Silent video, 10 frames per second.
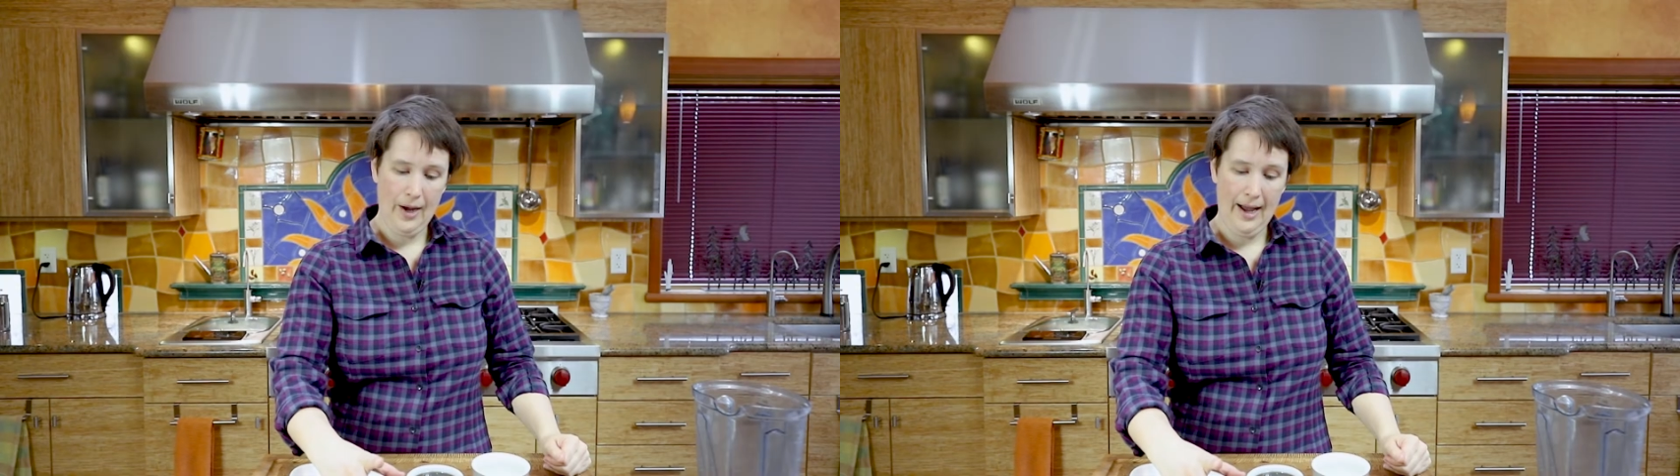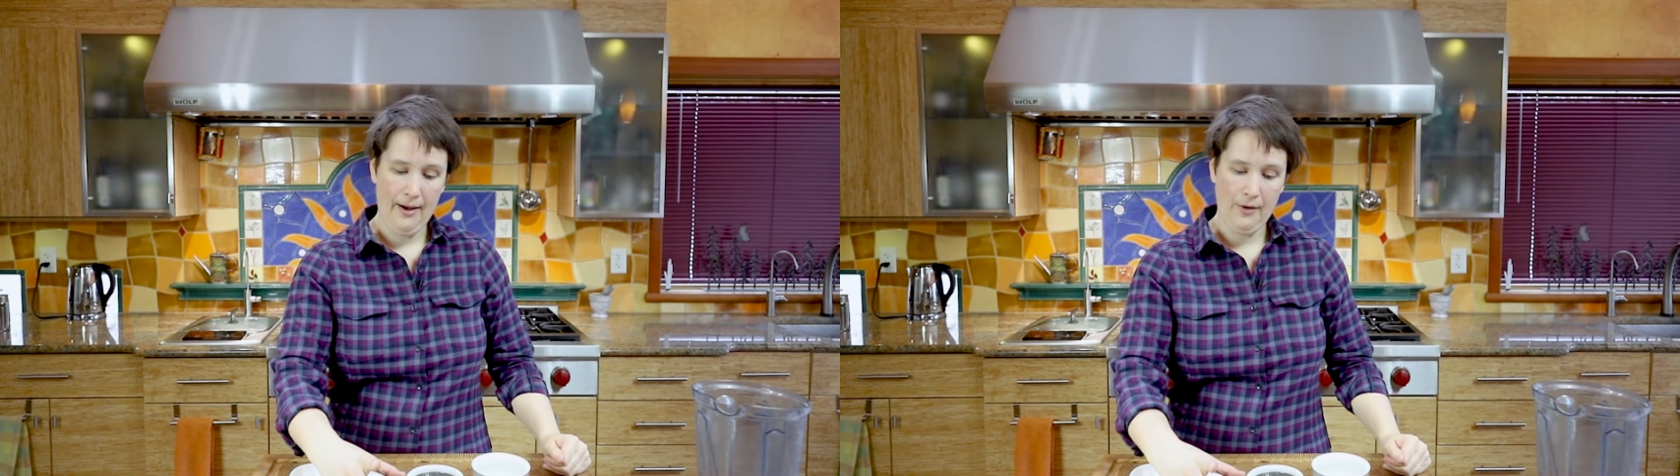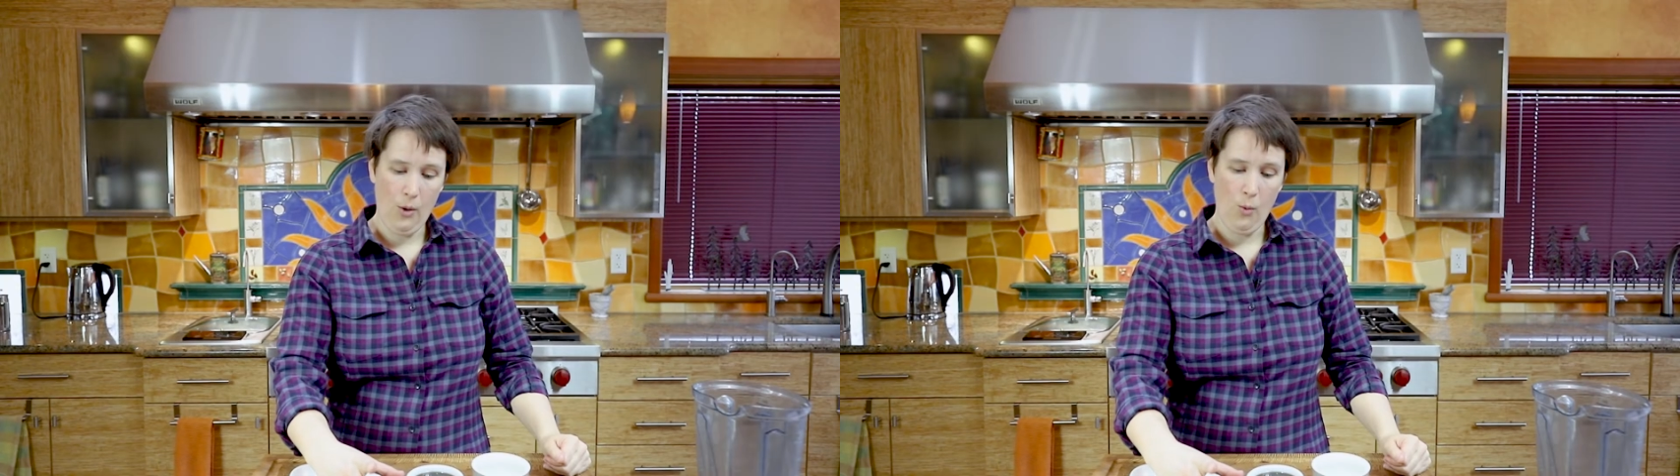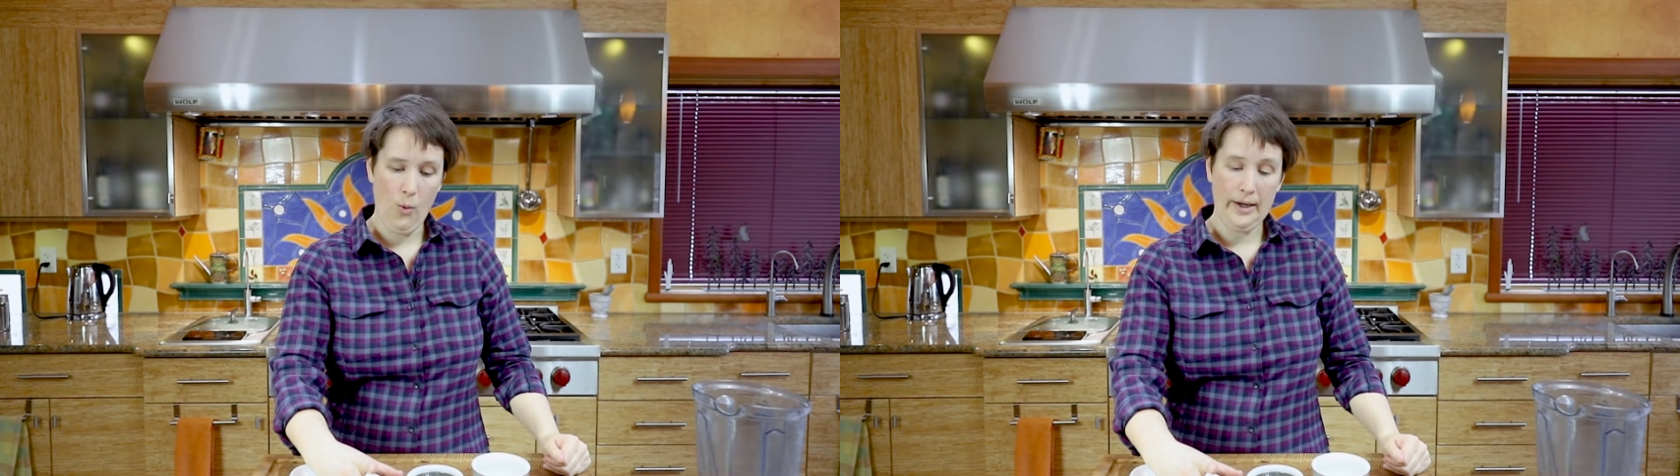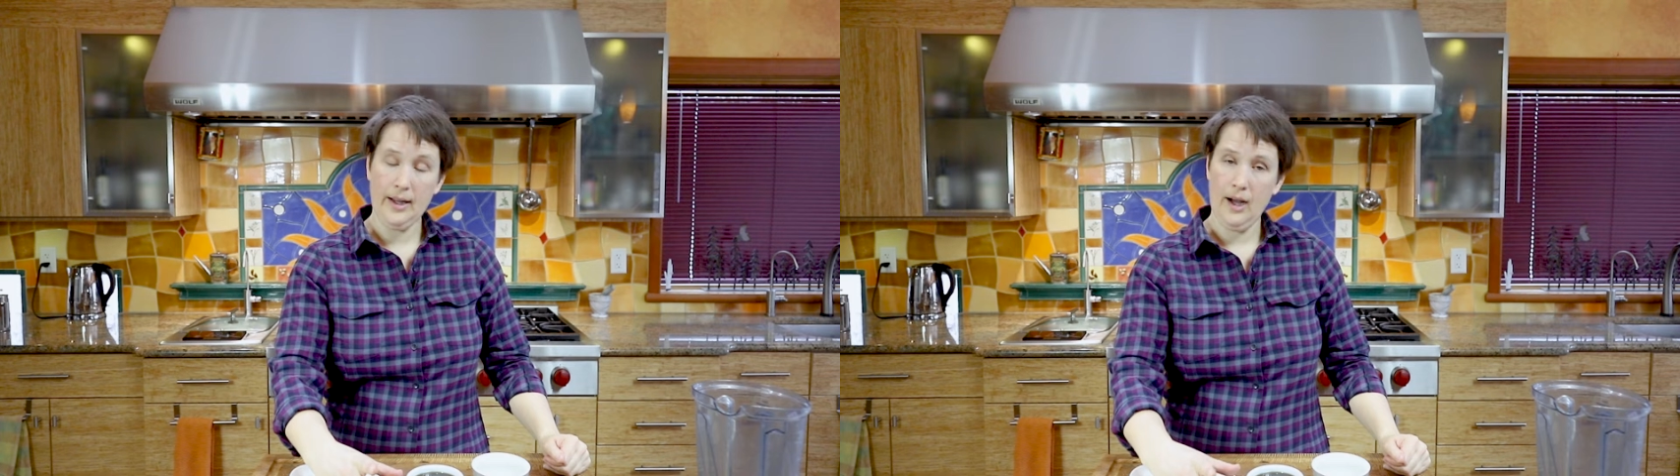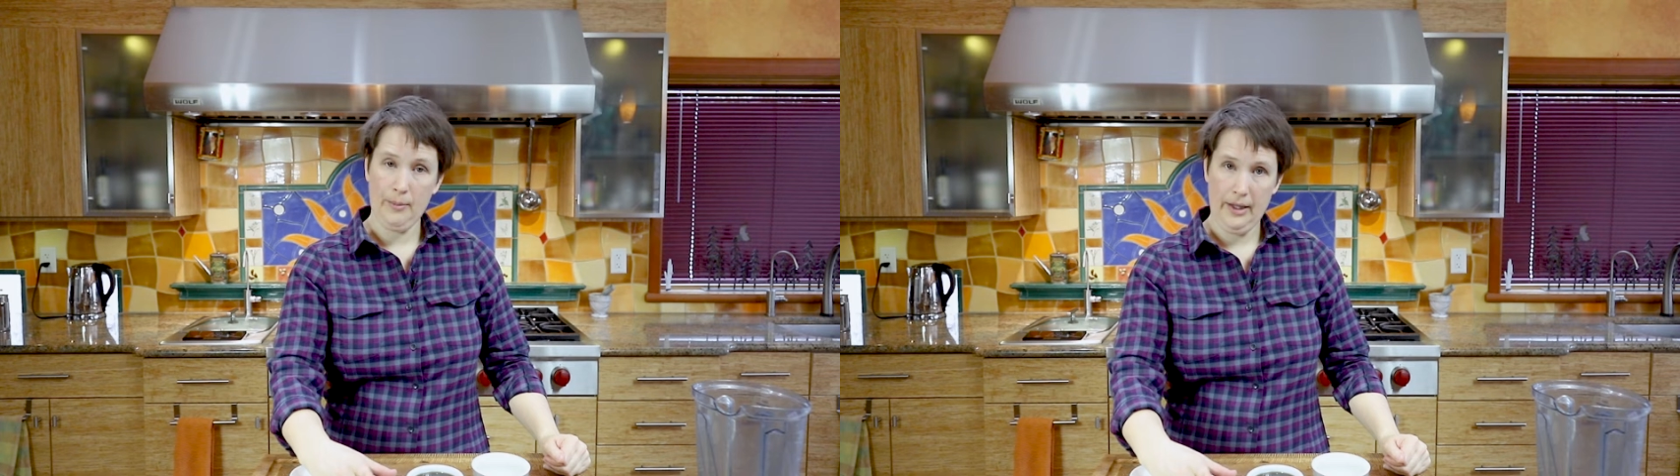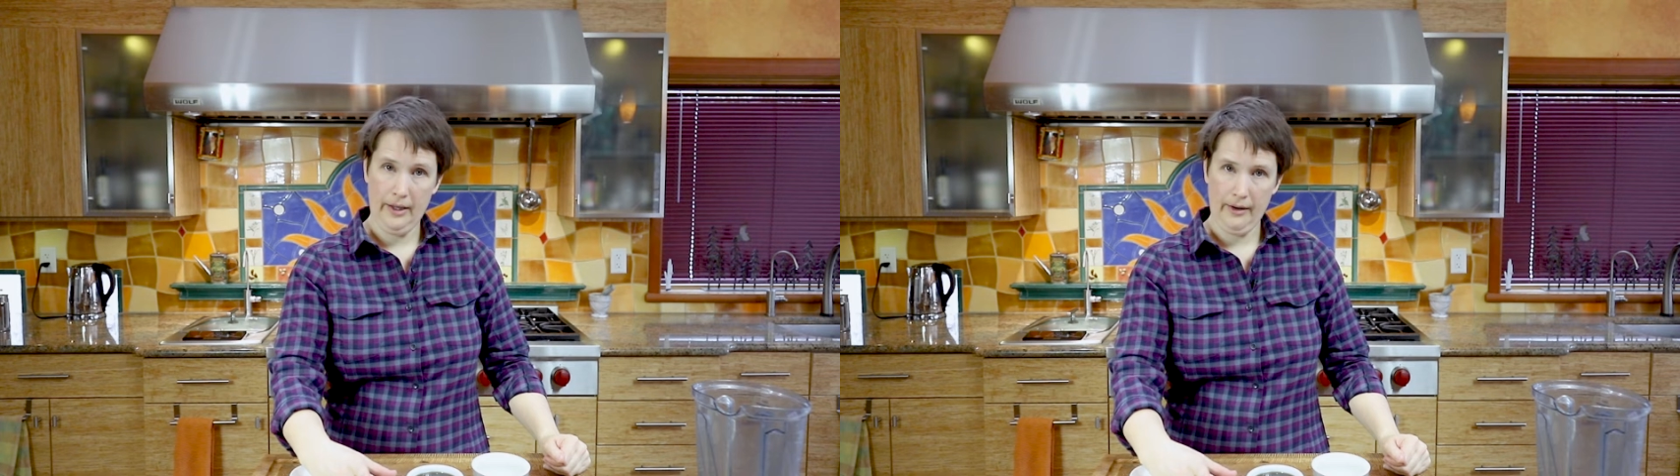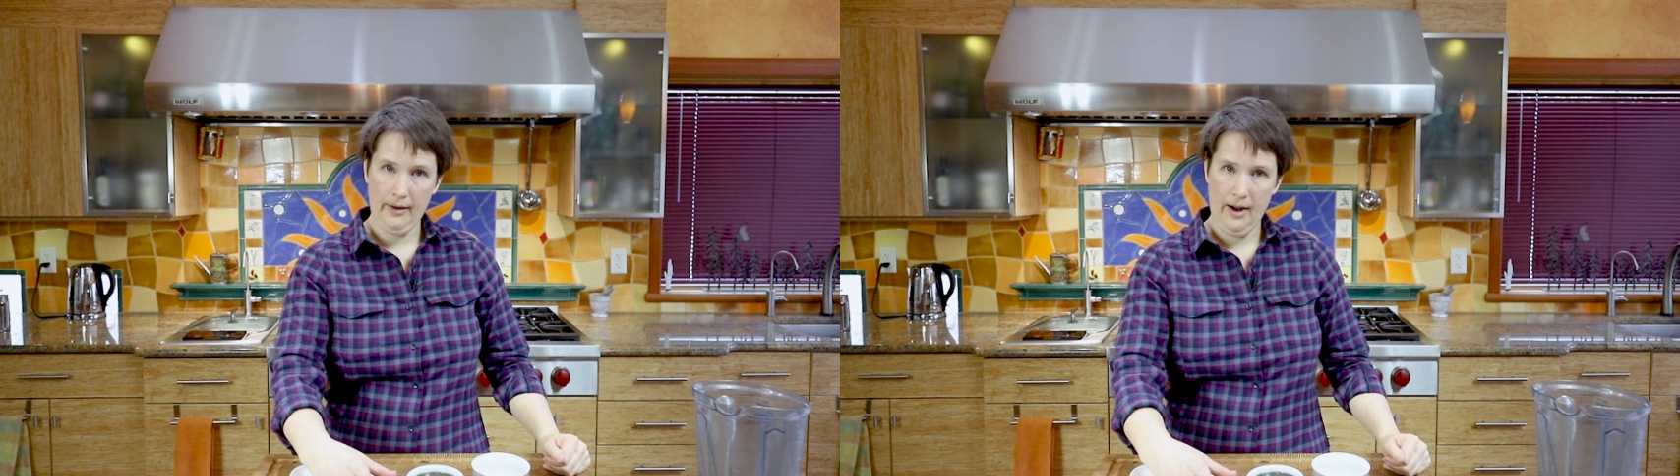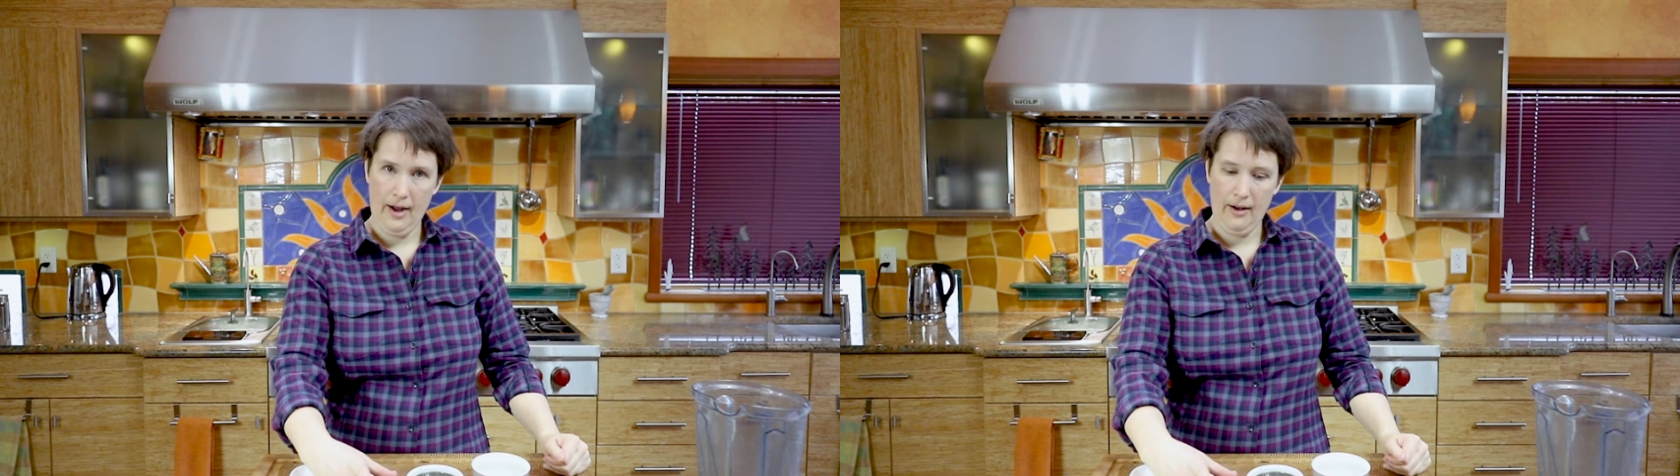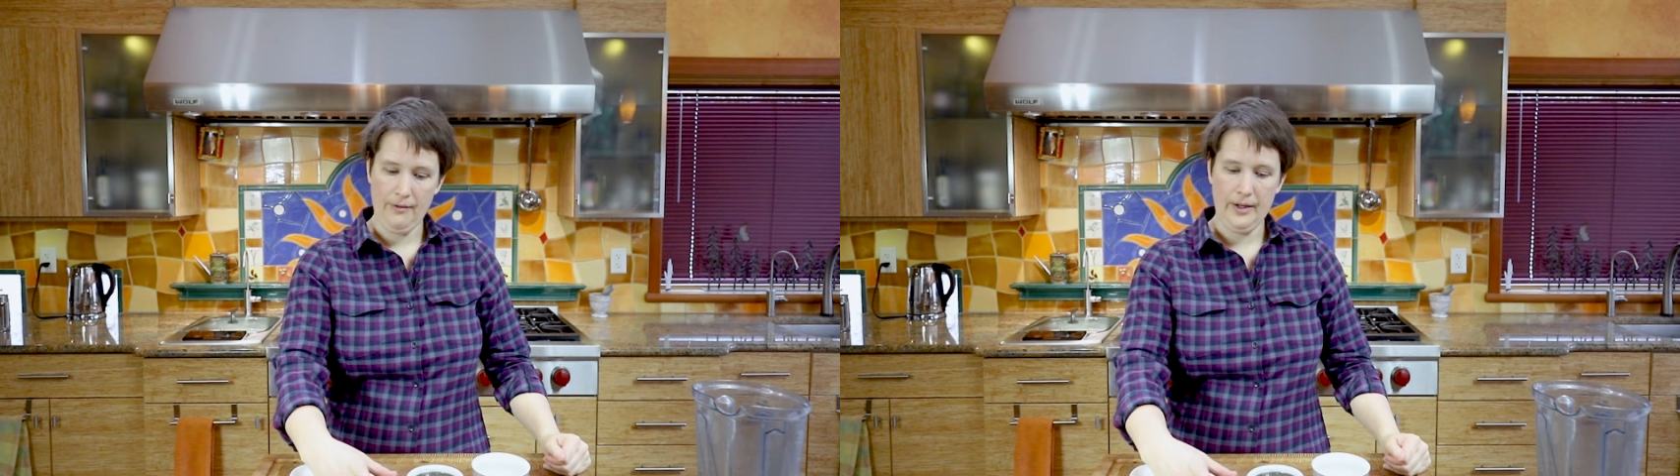have 1 cup here
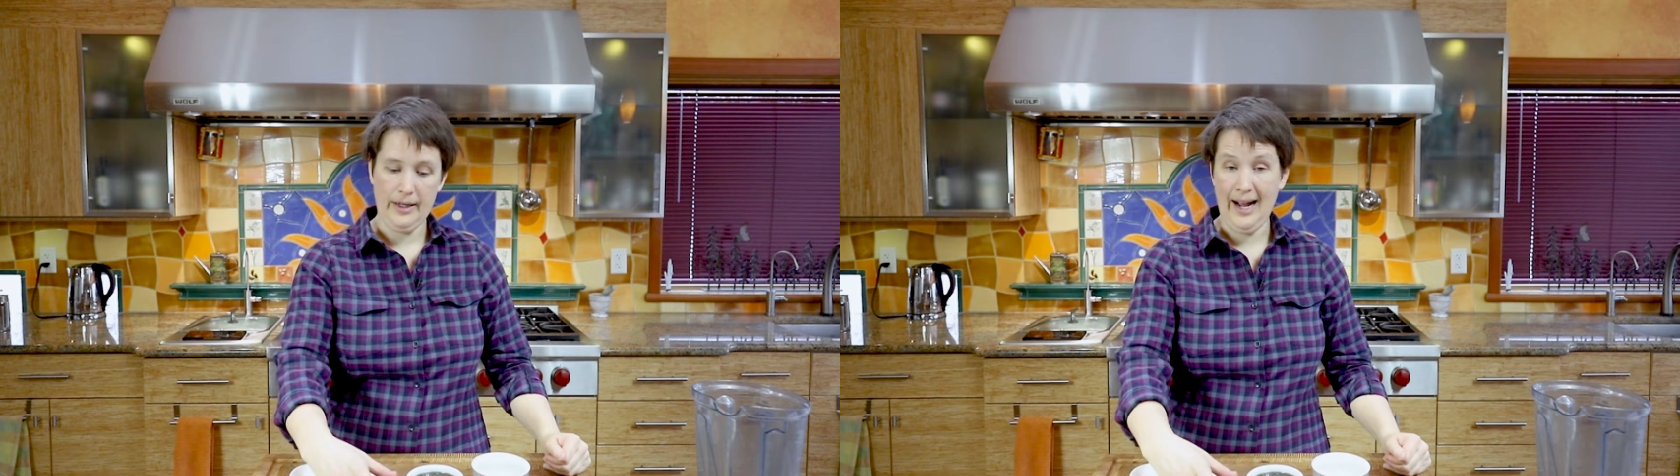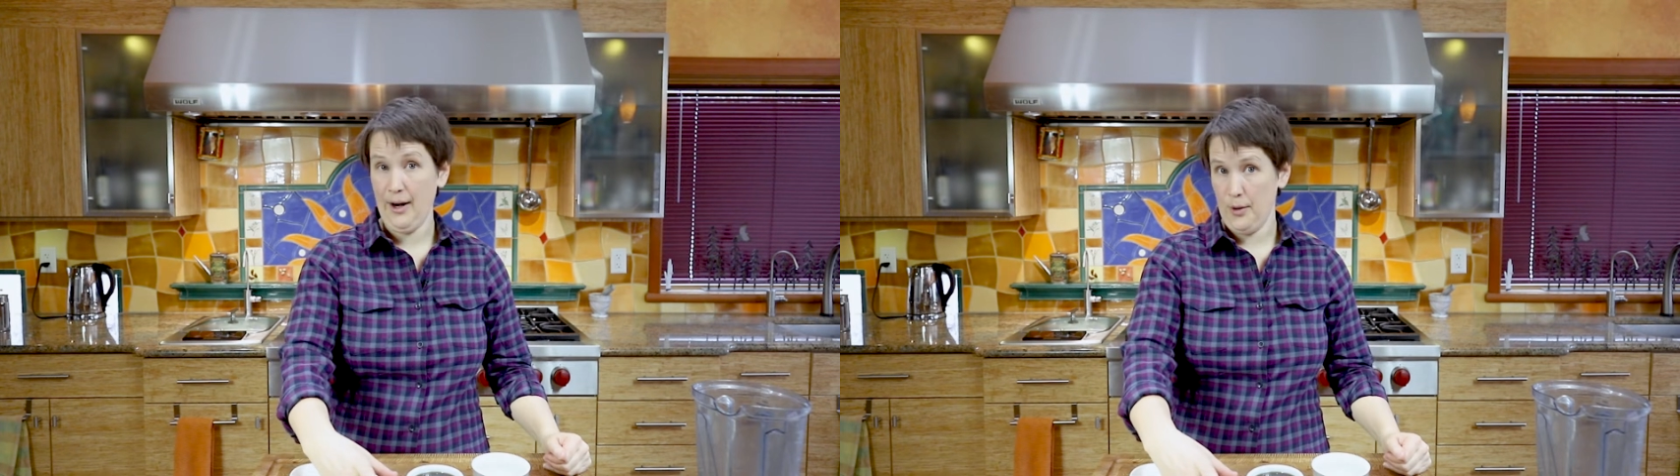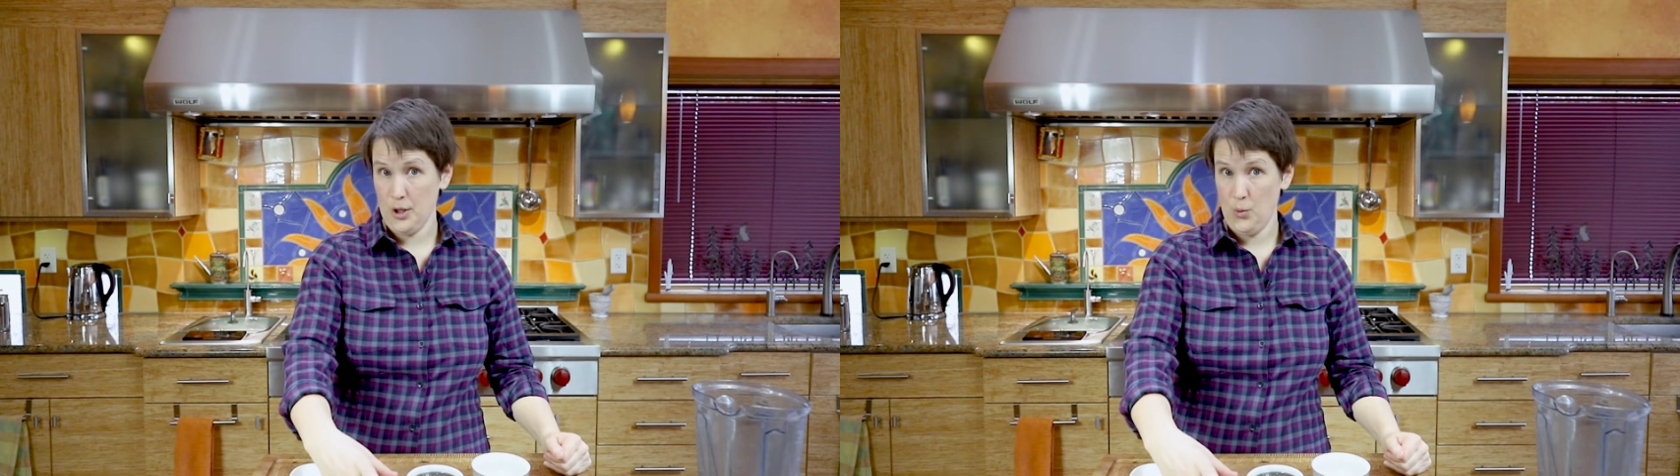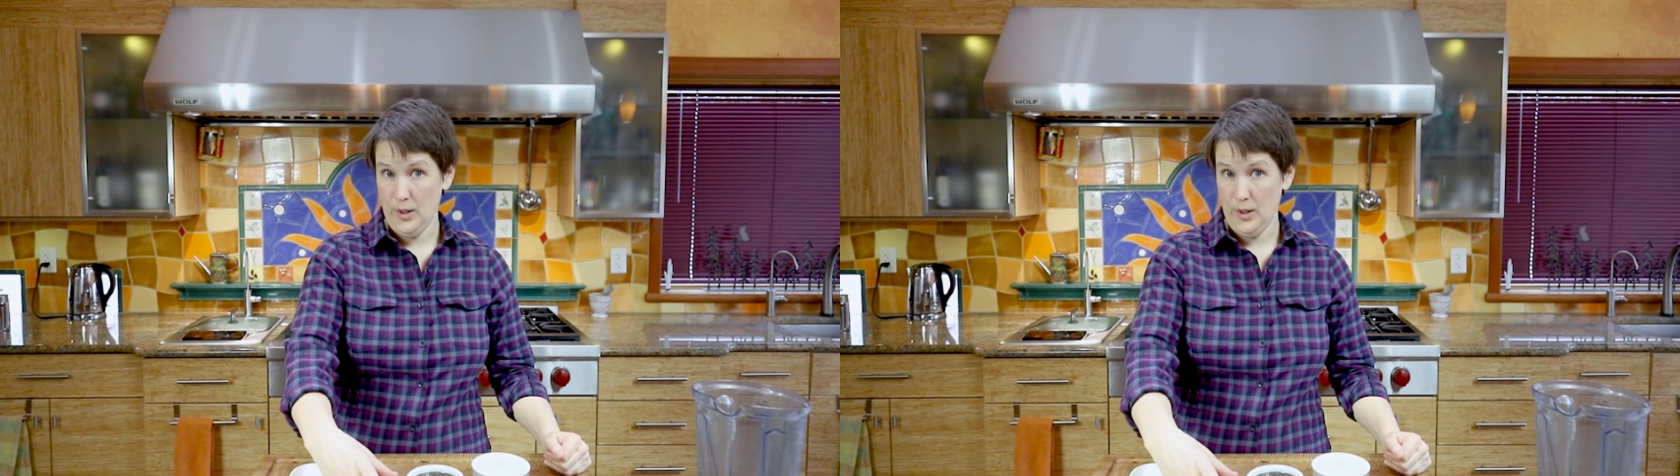of an Irish